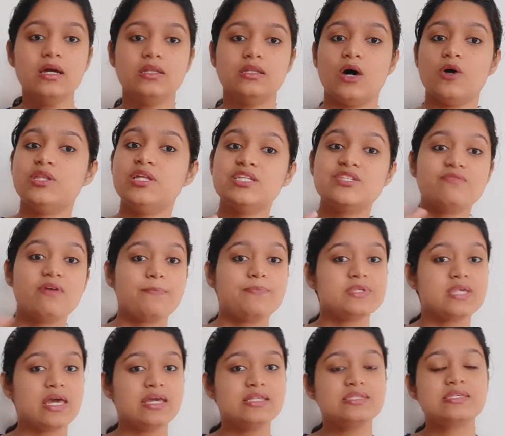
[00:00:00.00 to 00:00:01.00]
Now, these
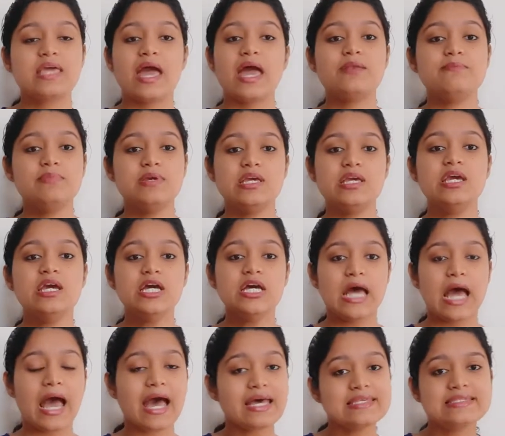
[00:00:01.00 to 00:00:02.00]
websites can be
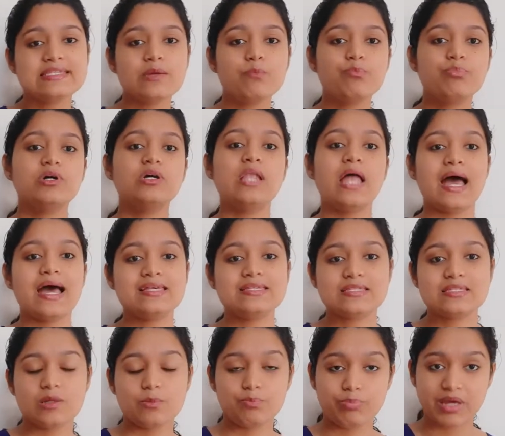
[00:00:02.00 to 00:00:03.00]
as simple
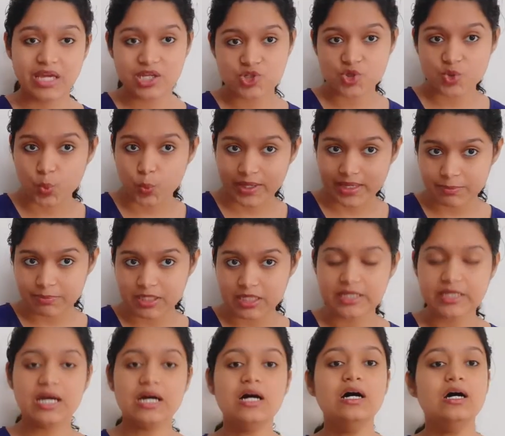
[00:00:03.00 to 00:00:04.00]
as the page on
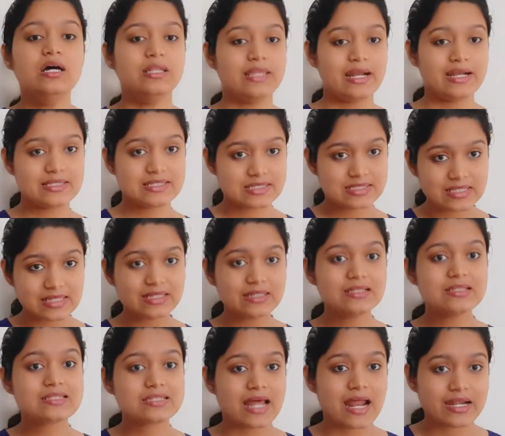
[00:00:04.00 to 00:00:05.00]
Wikipedia, that is a
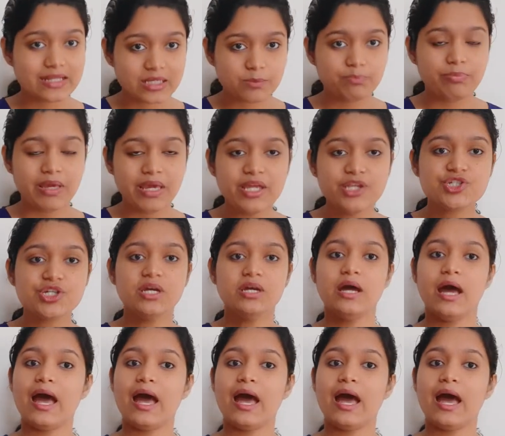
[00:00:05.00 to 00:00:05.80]
single static page.